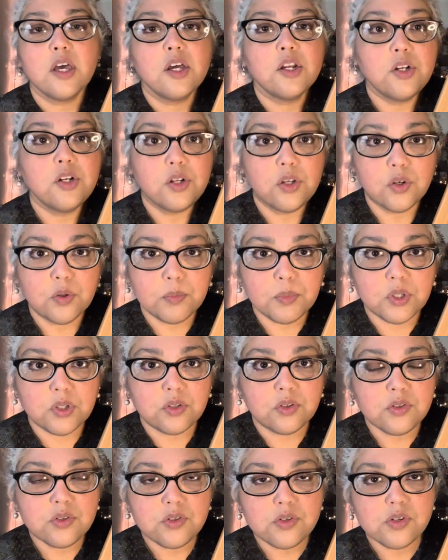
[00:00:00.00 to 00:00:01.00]
new
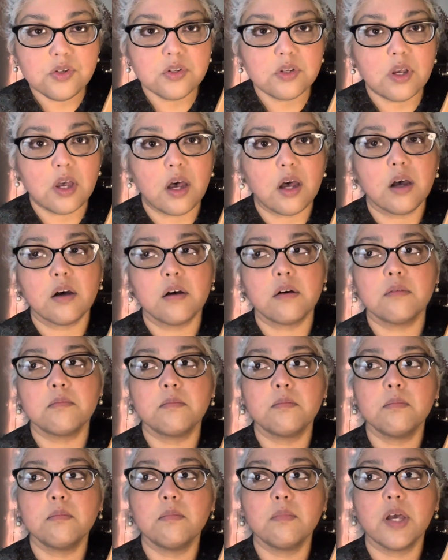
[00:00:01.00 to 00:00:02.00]
moons,
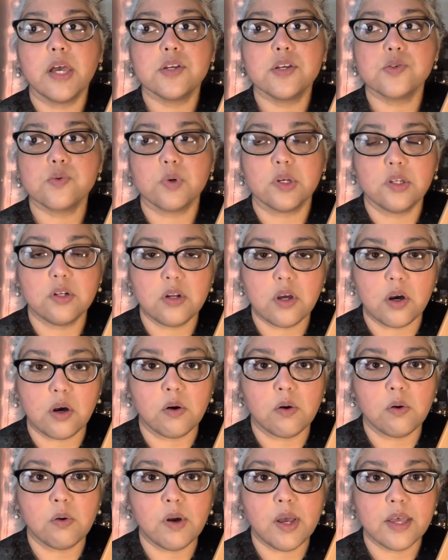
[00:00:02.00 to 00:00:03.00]
um, as we
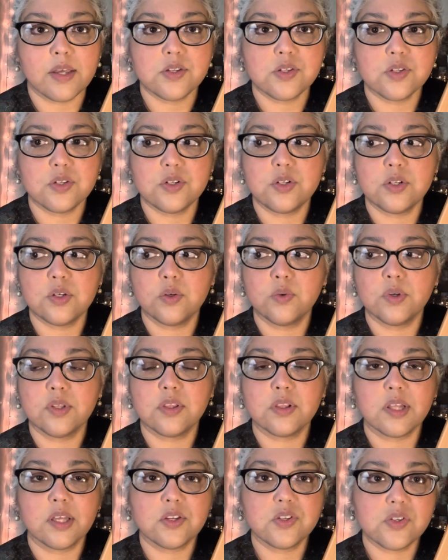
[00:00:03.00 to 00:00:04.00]
know, has to do
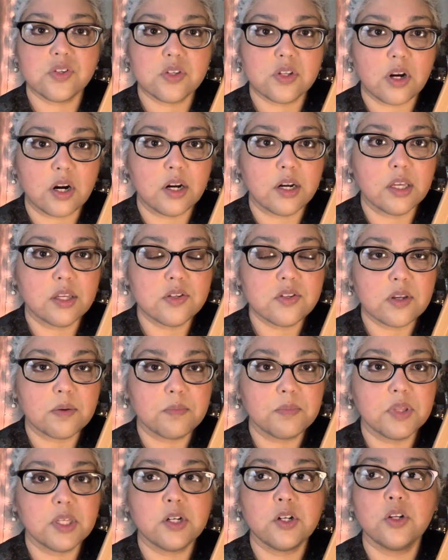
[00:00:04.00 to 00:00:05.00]
with like starting
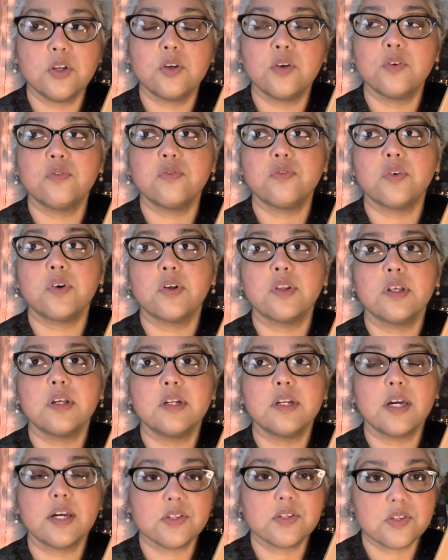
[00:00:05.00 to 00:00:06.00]
something new for the
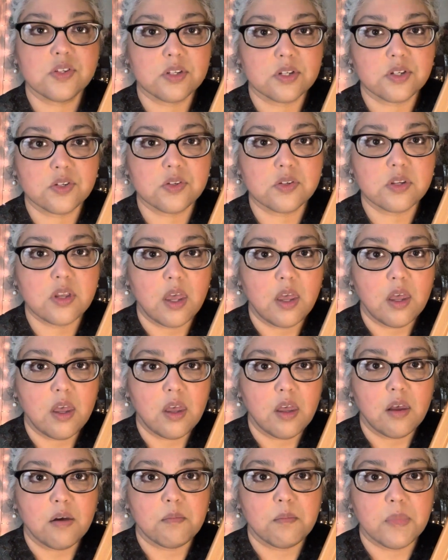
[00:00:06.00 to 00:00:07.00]
next six
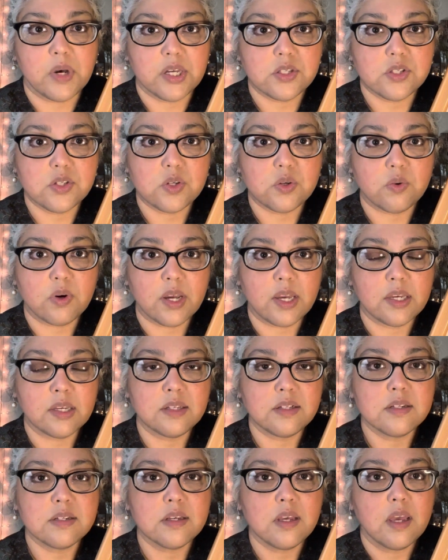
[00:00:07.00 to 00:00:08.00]
months,
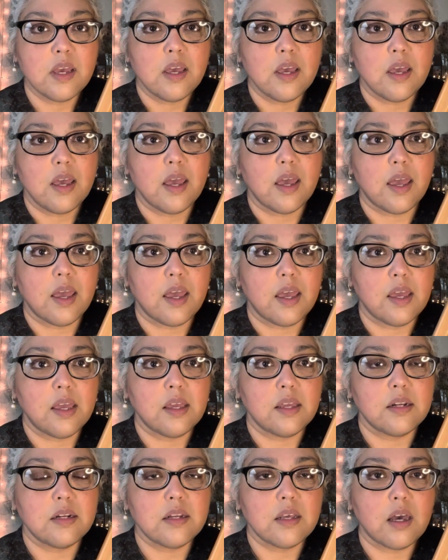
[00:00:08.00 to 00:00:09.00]
right?
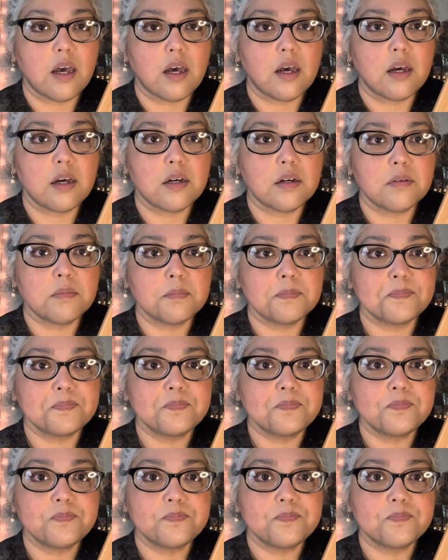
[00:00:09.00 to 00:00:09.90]
And um,